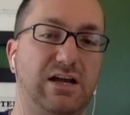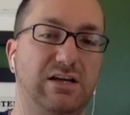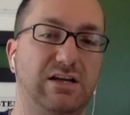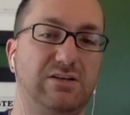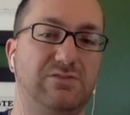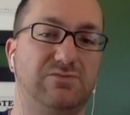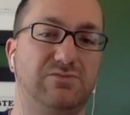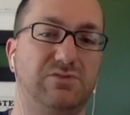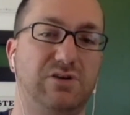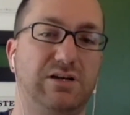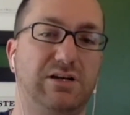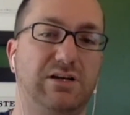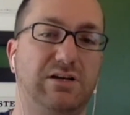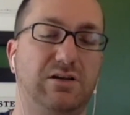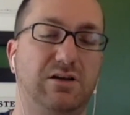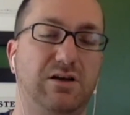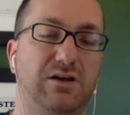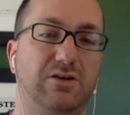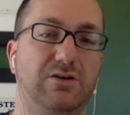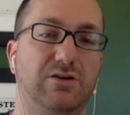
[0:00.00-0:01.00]
kind of run it
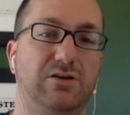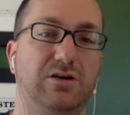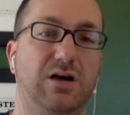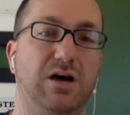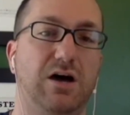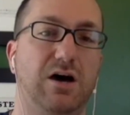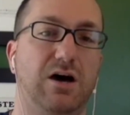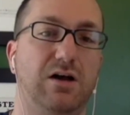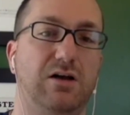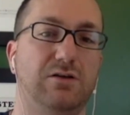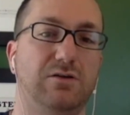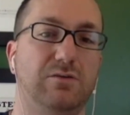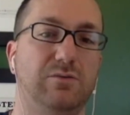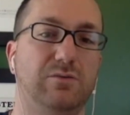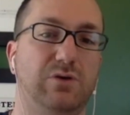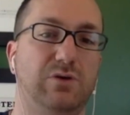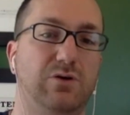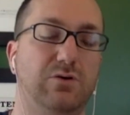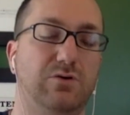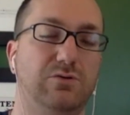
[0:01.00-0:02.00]
along your
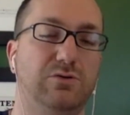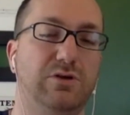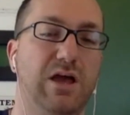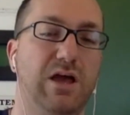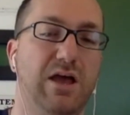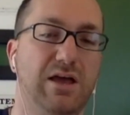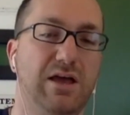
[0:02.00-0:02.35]
collarbone